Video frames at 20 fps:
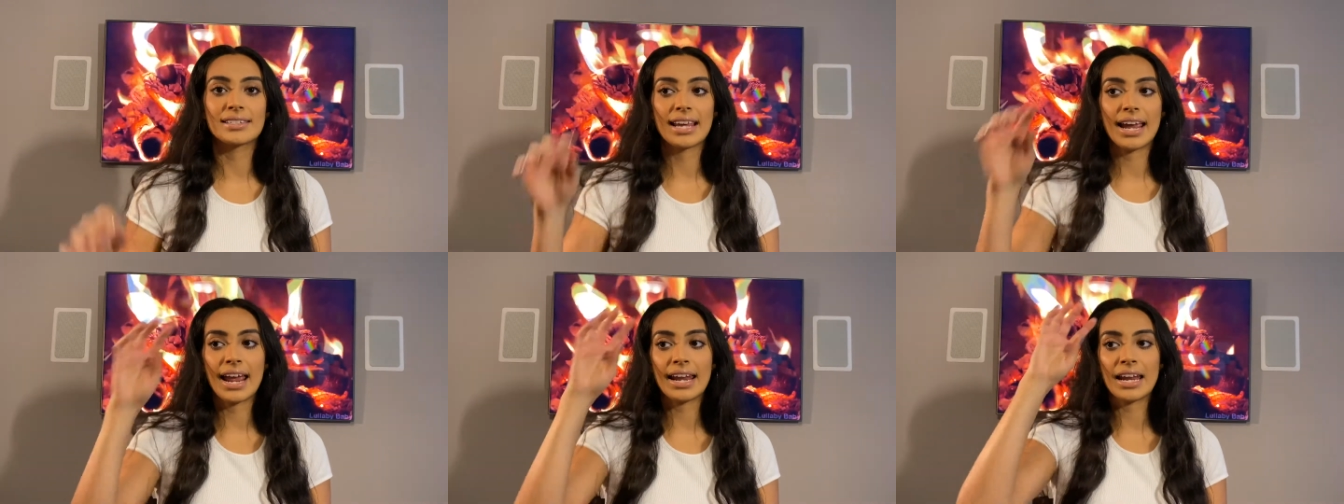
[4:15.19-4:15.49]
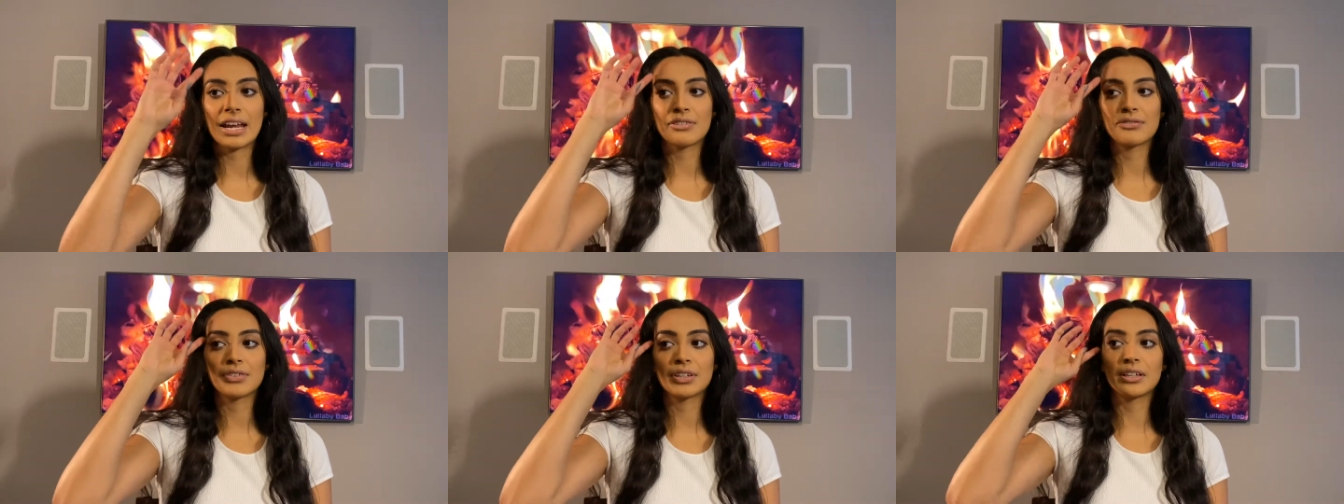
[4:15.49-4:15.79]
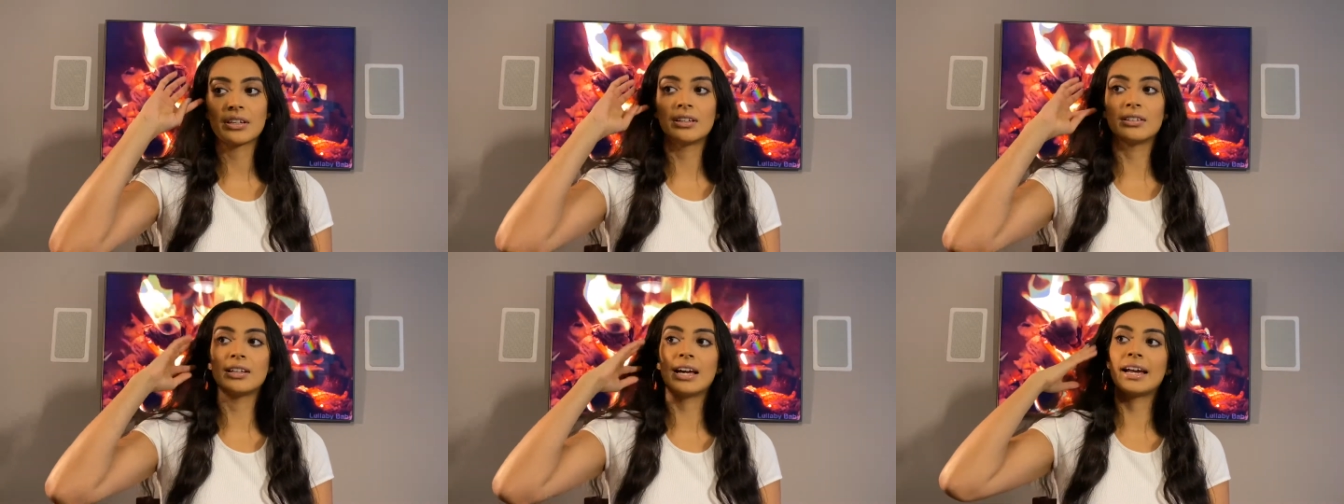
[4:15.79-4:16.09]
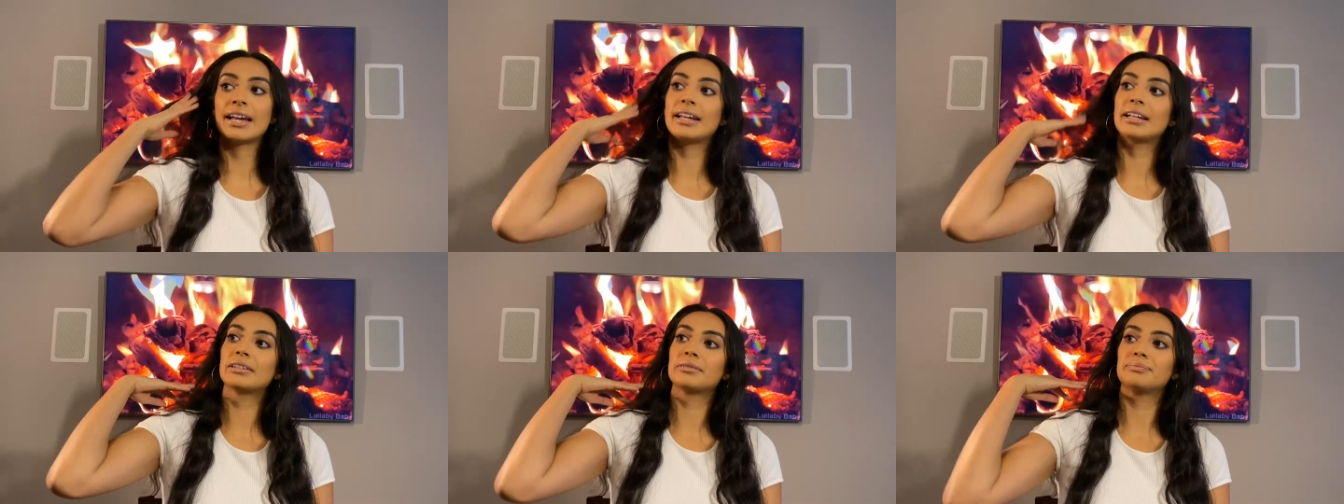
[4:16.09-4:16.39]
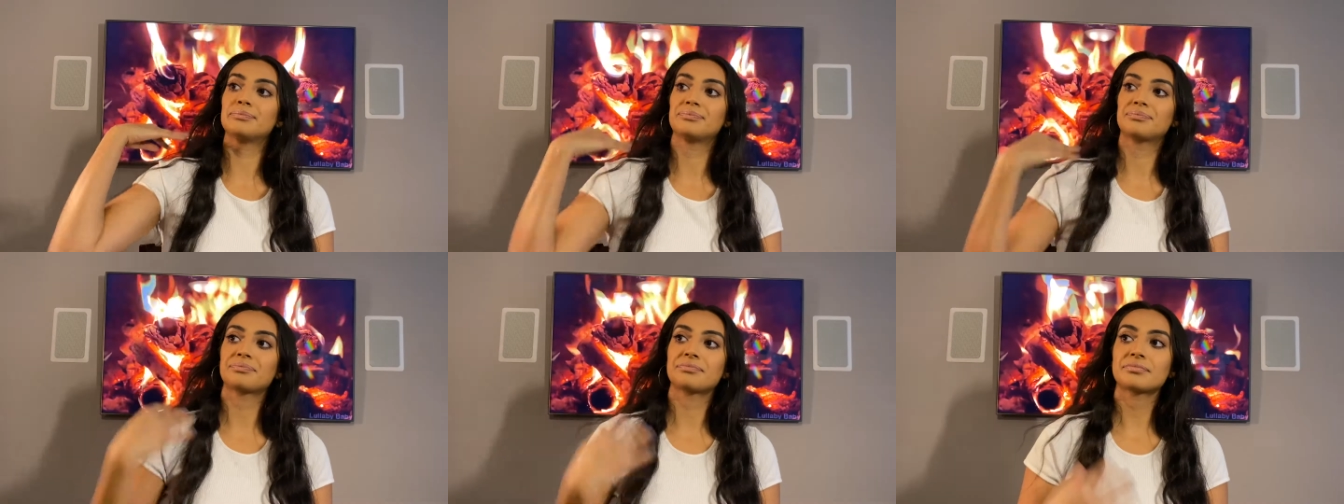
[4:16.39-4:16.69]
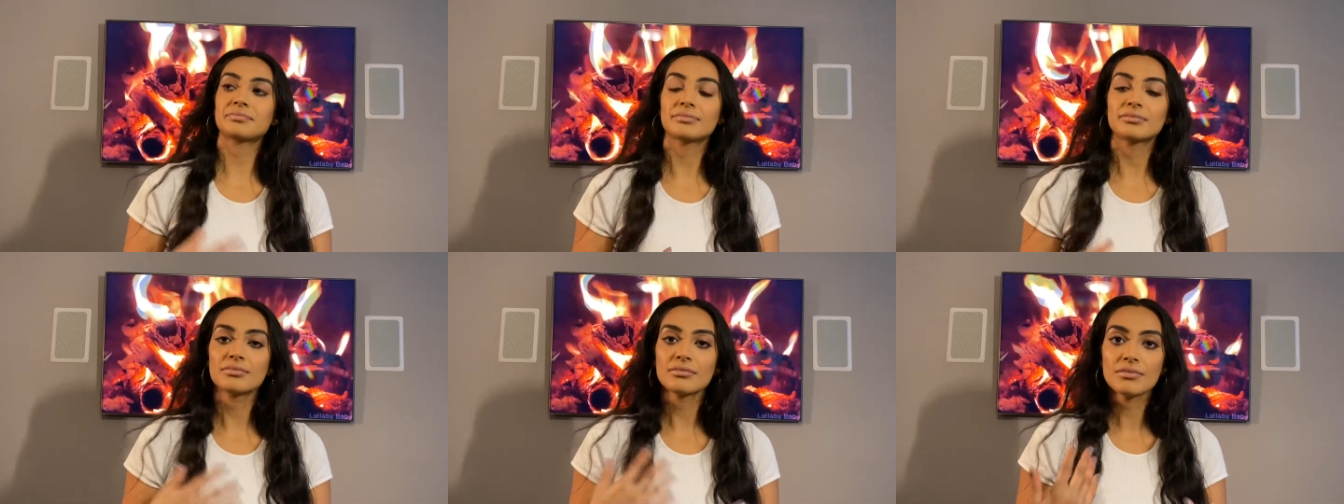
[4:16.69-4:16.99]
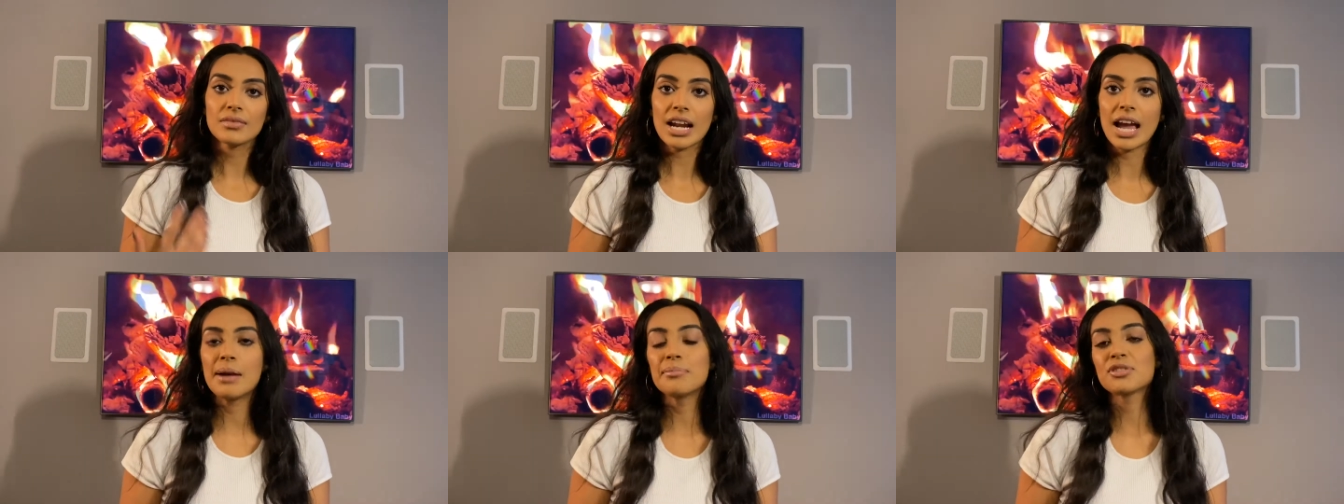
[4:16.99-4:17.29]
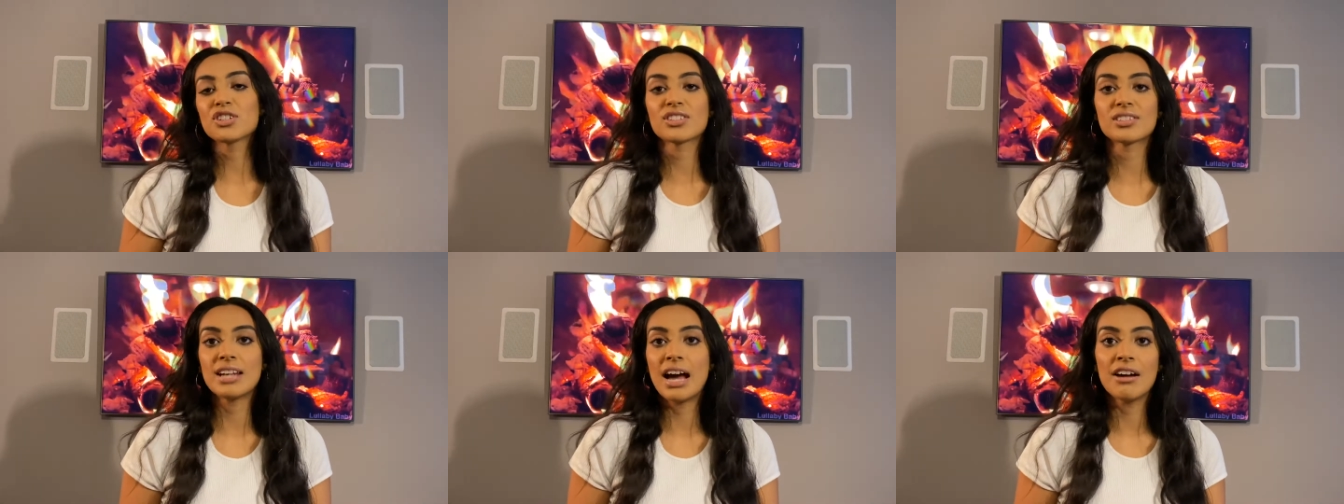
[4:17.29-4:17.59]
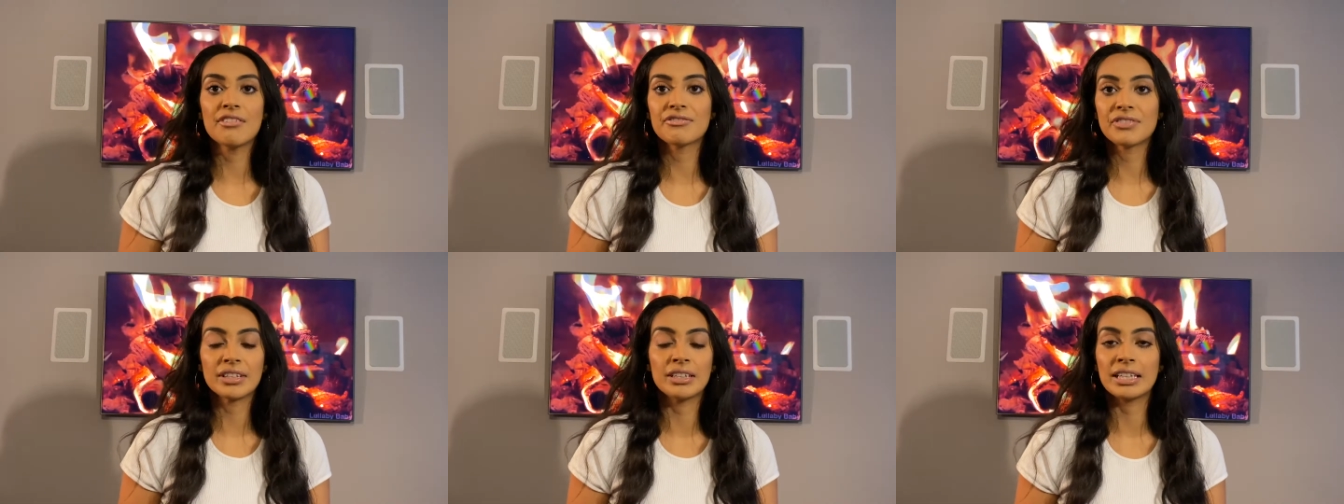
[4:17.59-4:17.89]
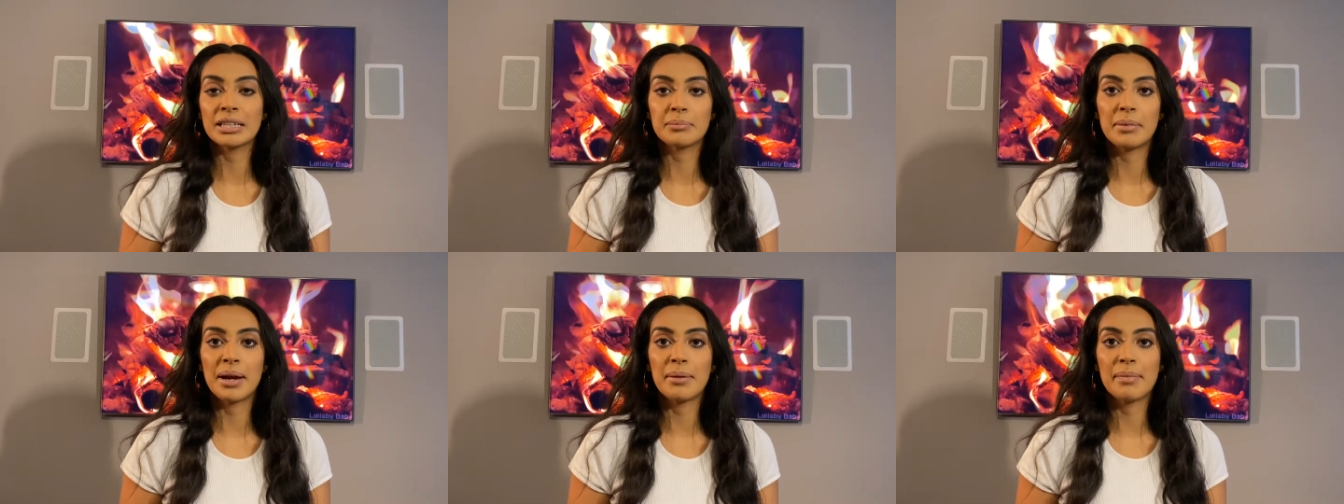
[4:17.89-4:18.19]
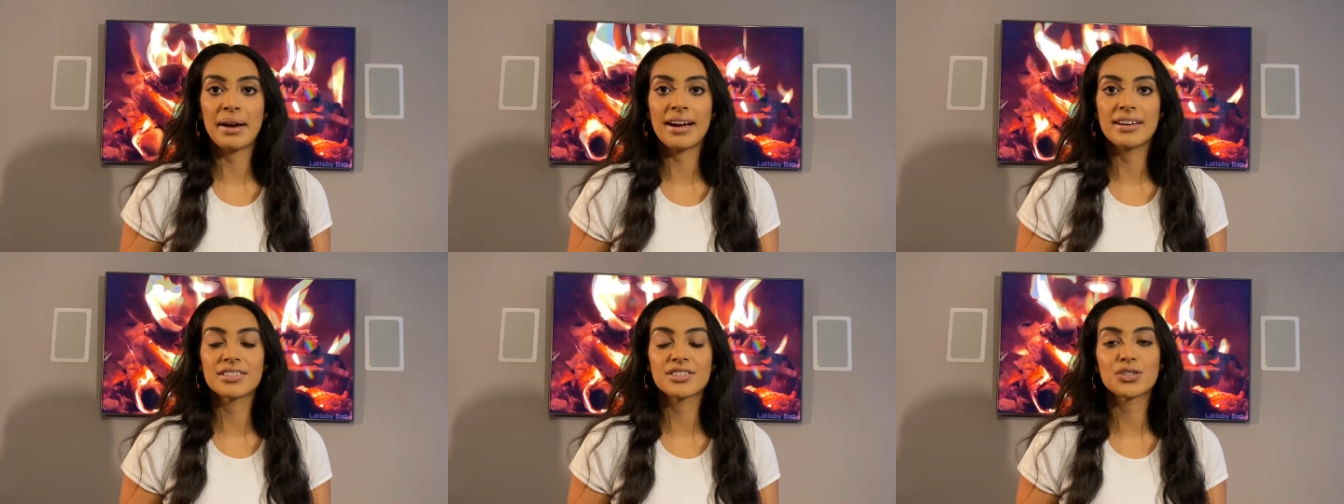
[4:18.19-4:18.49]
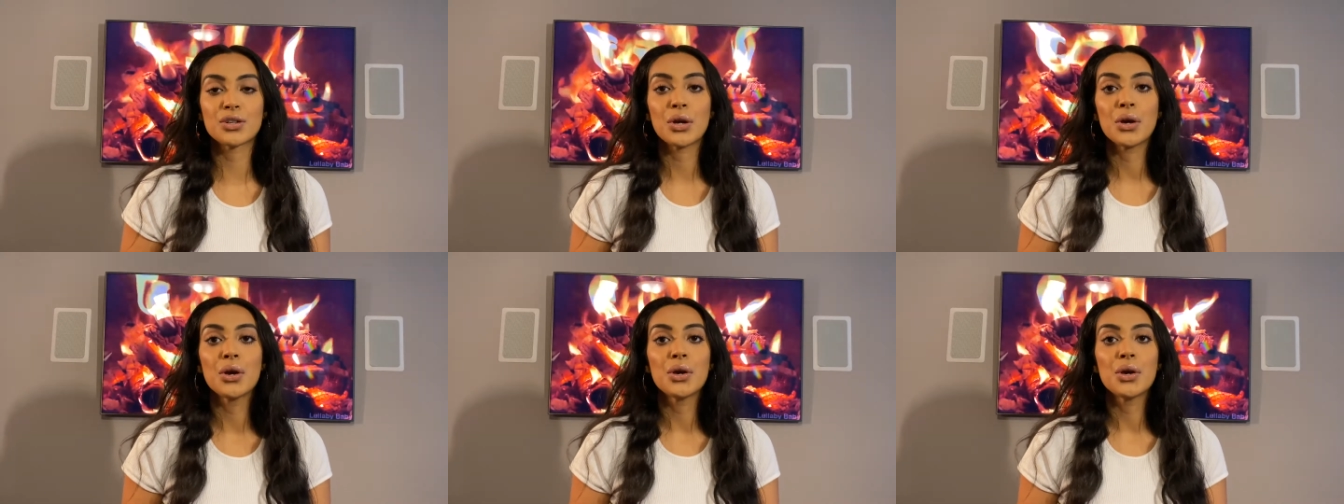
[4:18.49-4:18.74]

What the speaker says: and I feel like I'm just not feeling my best.